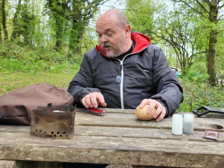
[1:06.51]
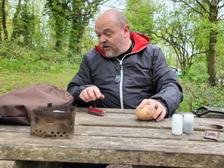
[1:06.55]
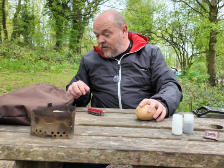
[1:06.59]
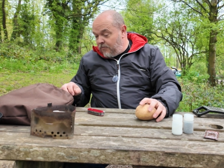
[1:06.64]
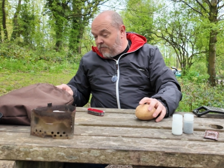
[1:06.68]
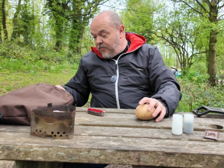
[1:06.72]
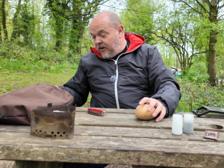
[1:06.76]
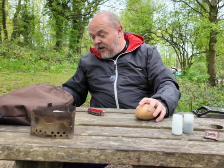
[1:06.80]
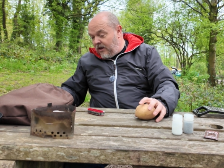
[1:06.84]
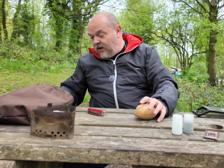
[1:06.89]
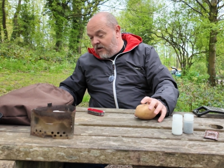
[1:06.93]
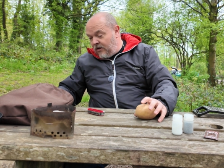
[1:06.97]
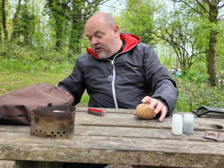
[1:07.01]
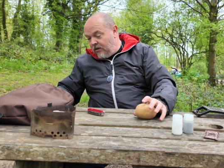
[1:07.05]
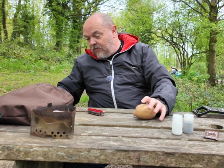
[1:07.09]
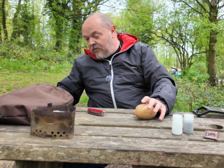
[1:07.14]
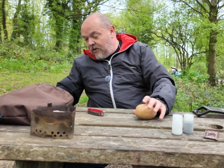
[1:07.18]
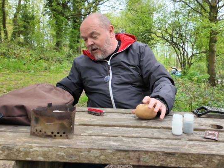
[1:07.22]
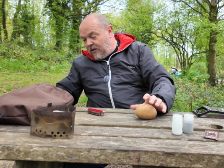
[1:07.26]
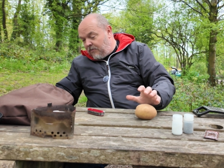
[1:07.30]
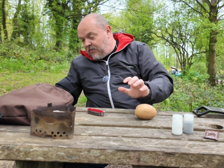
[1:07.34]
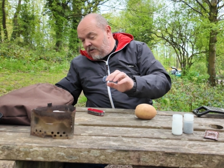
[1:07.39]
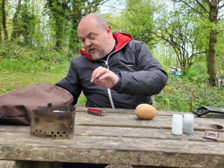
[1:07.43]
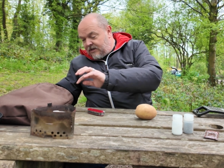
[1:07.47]
going to peel
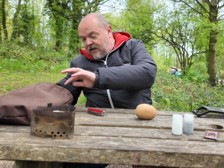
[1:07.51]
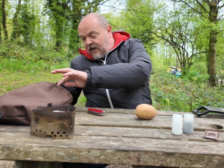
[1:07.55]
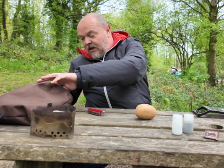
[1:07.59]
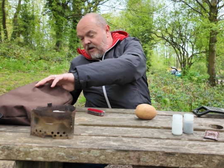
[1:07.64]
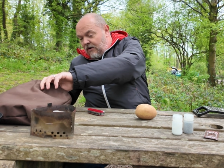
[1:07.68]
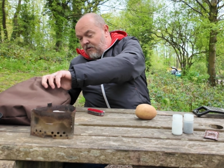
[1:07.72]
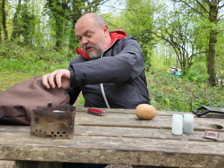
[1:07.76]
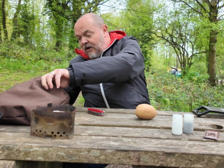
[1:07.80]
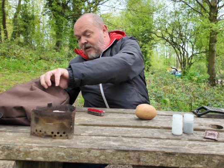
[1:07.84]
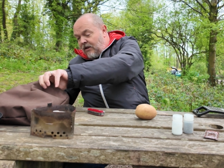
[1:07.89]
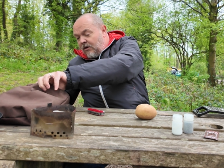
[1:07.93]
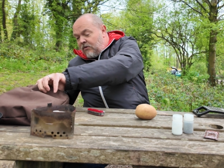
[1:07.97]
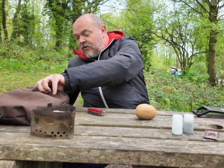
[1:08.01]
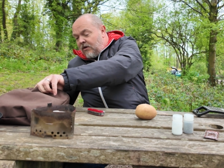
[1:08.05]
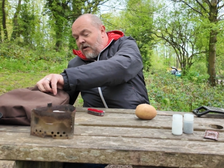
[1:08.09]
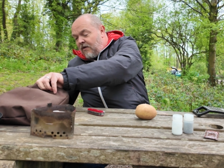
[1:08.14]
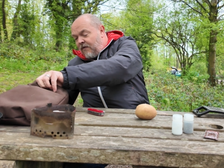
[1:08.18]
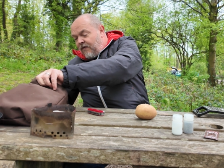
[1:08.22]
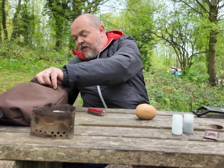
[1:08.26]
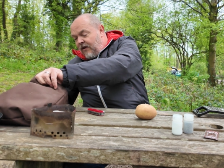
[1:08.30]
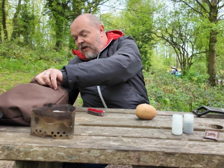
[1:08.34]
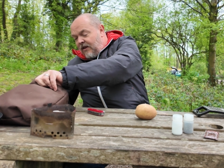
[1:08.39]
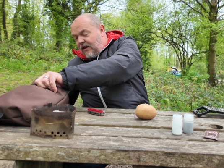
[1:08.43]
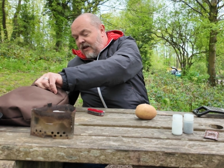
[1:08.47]
my potato. I don't know
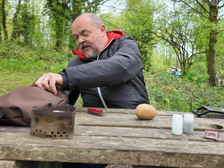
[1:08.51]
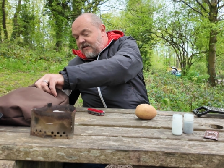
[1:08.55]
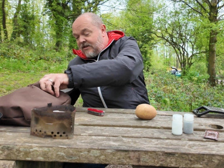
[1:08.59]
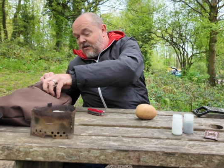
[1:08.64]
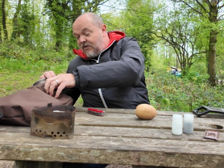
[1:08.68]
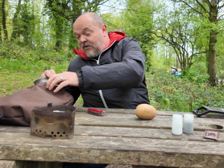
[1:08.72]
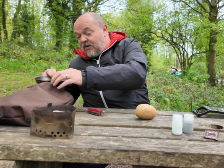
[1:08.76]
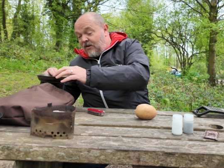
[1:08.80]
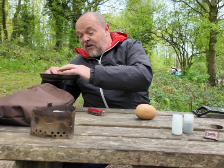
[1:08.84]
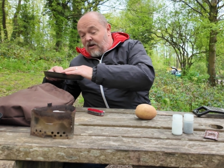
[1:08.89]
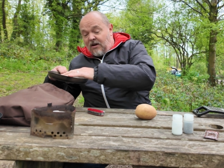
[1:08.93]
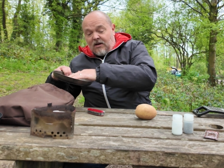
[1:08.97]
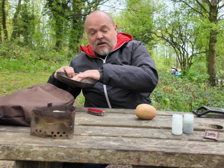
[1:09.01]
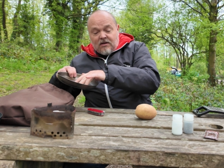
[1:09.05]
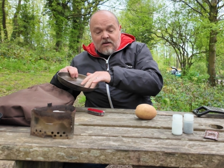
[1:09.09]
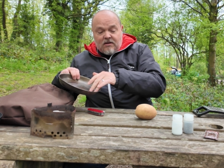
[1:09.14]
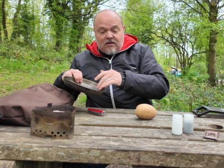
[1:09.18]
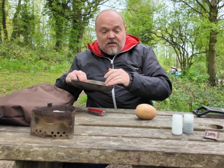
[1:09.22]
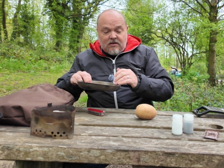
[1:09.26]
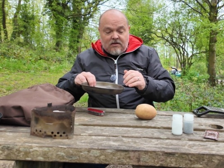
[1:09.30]
if you need to or not.